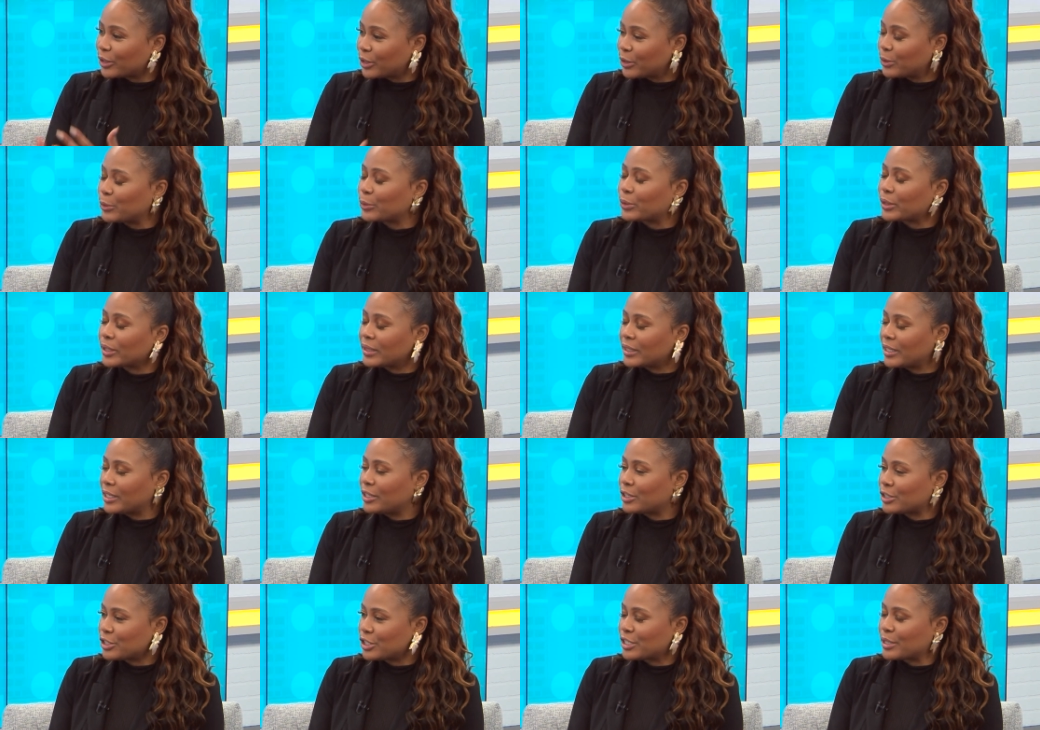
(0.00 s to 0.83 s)
youth
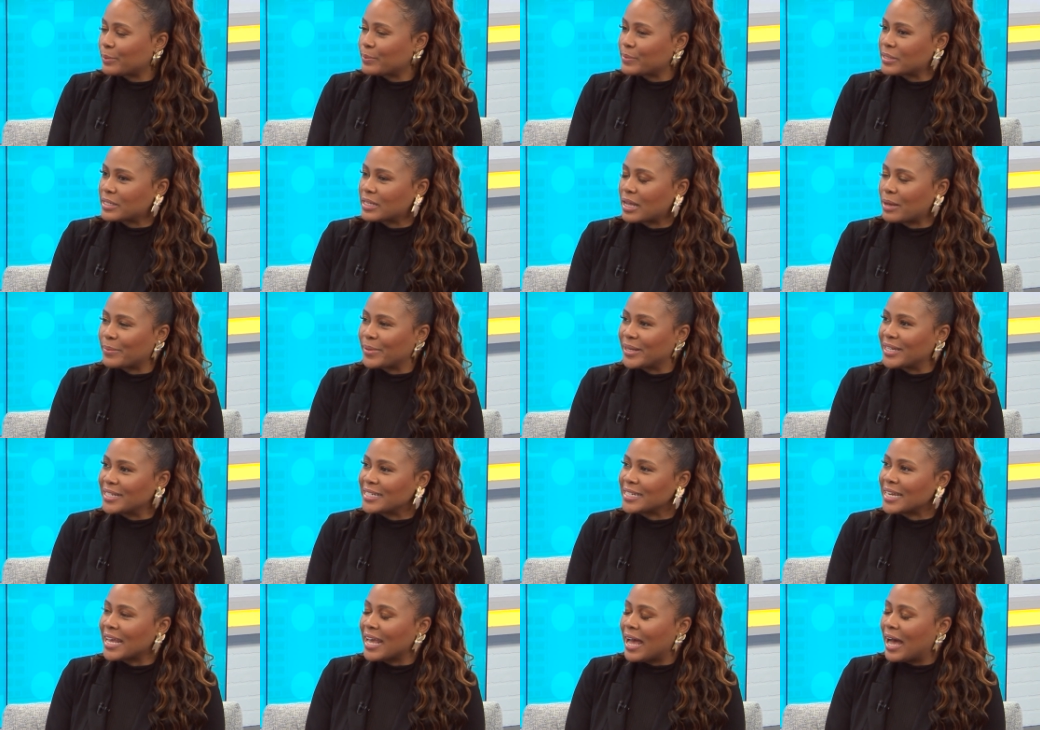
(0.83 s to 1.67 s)
leadership
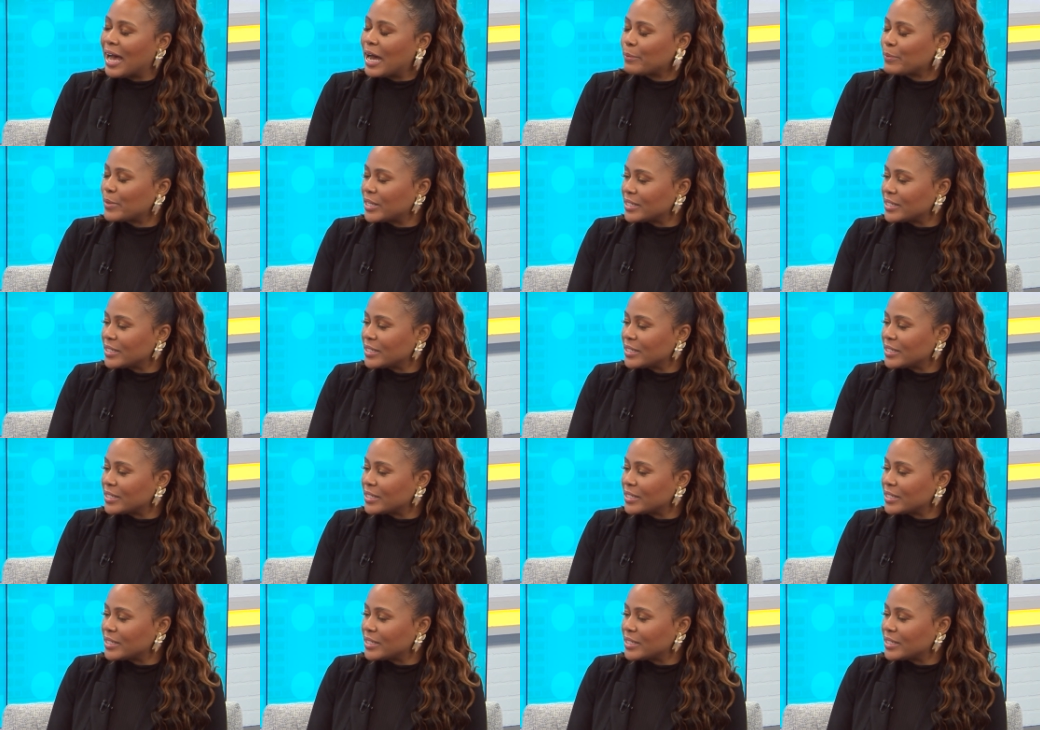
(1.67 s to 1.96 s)
summit um,